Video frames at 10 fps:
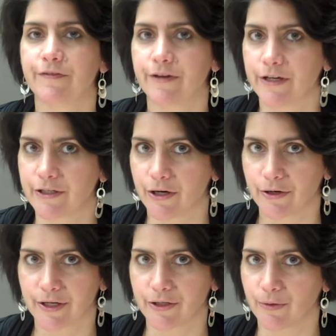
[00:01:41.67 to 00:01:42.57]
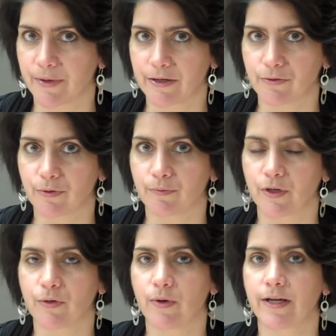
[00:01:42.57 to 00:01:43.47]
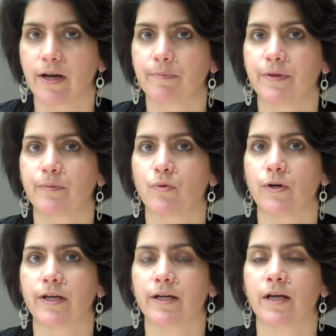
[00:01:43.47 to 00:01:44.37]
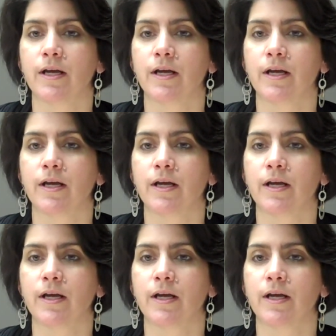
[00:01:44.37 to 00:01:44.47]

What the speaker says: very dark in your bedroom when you wake up in the morning.